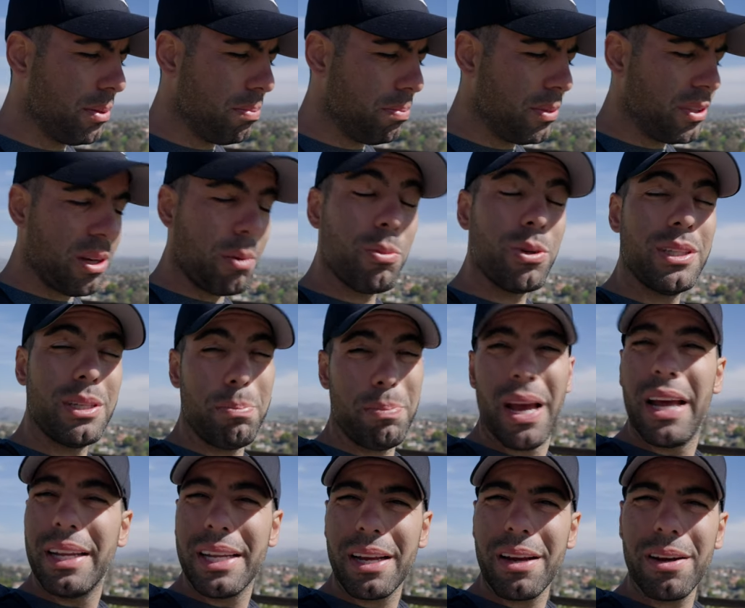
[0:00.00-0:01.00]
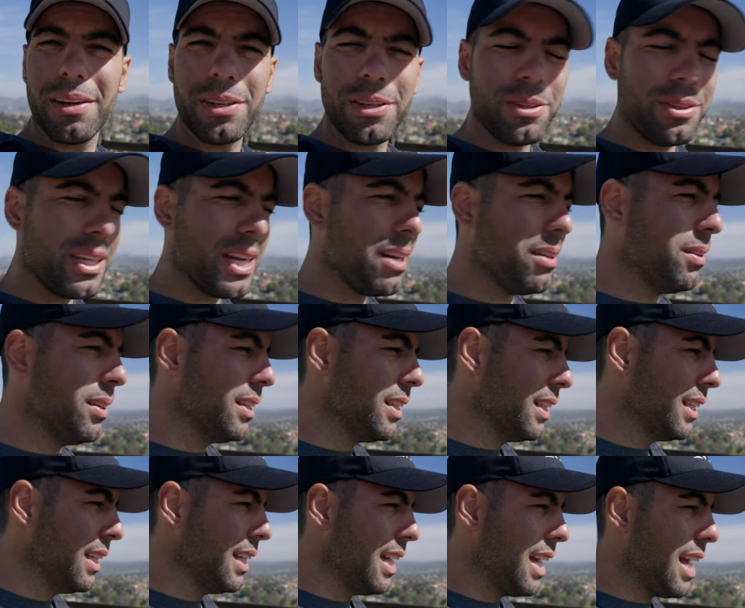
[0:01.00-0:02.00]
Someone depending on you now
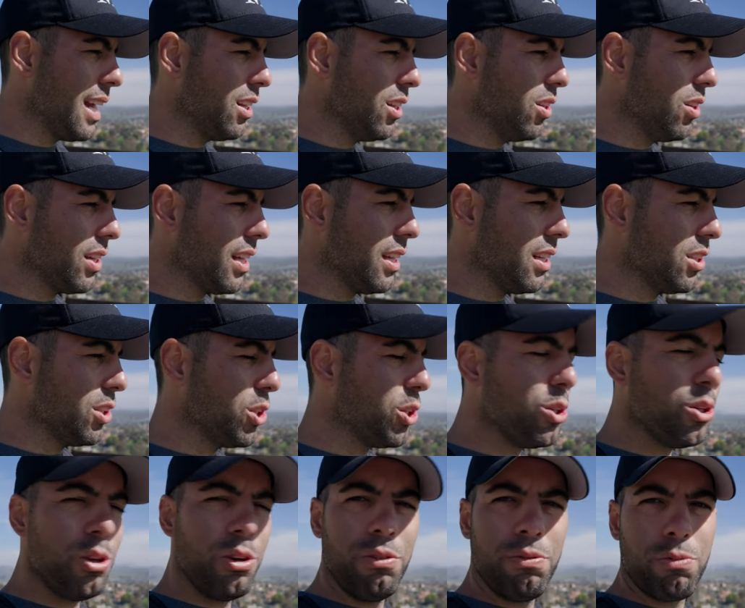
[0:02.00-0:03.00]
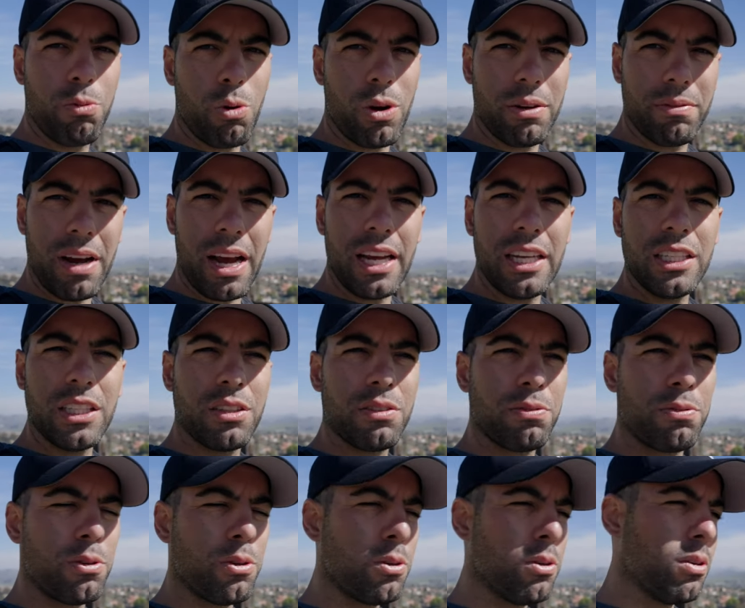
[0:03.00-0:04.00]
and looking to you for advice,
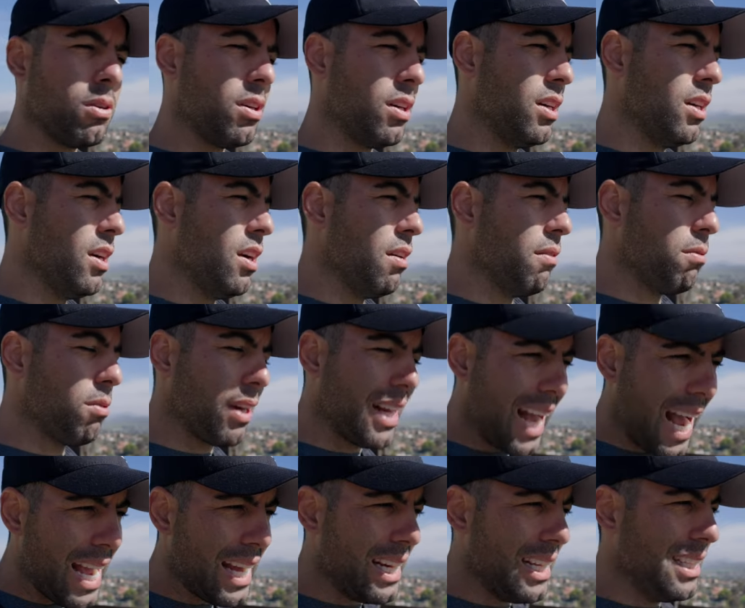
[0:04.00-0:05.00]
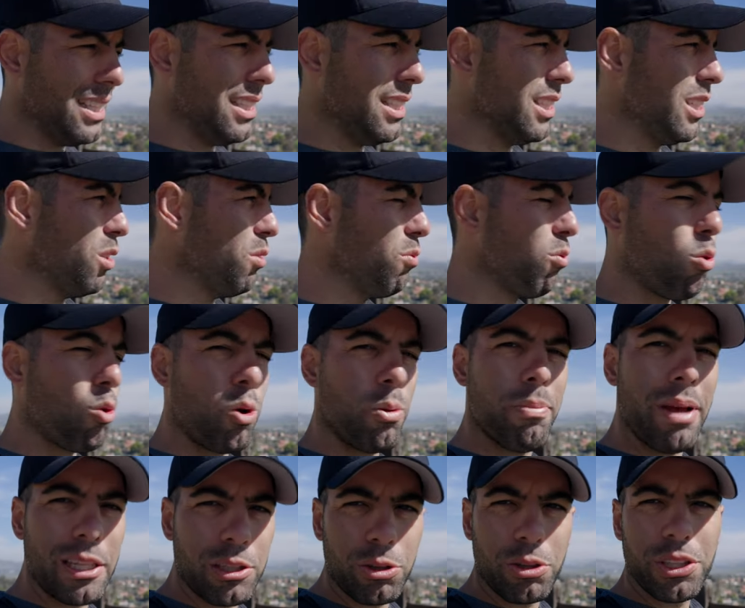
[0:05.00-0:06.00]
for guidance, for
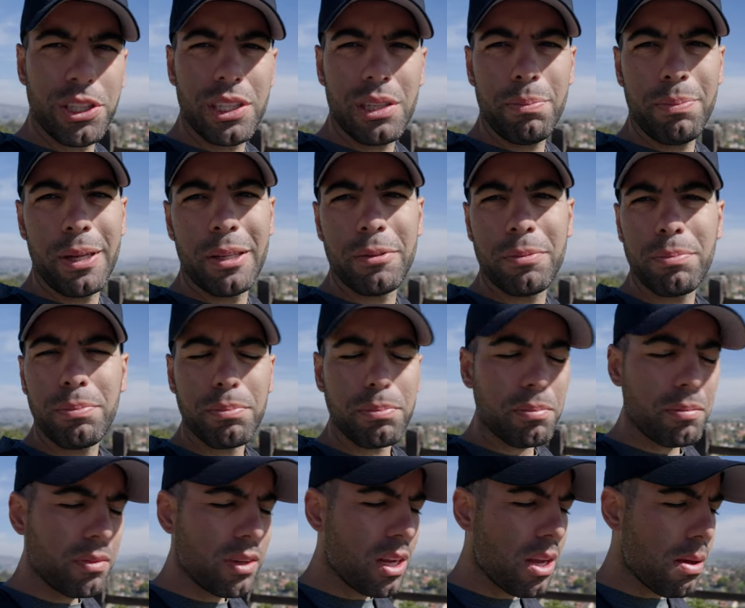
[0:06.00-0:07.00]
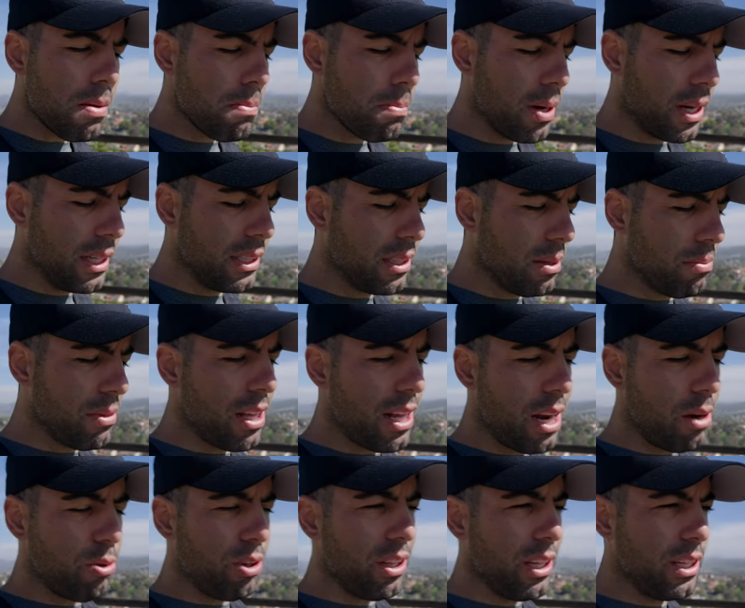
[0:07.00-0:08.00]
mentorship. But it's something
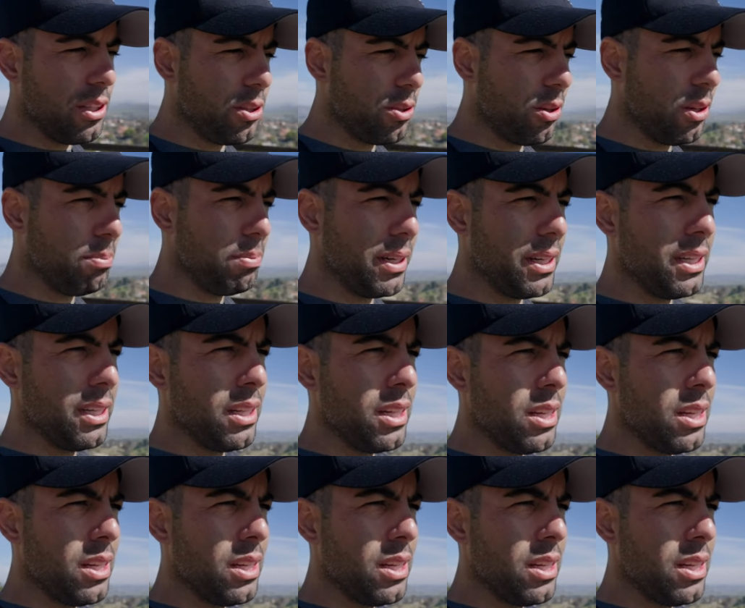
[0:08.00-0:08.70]
I really enjoyed. but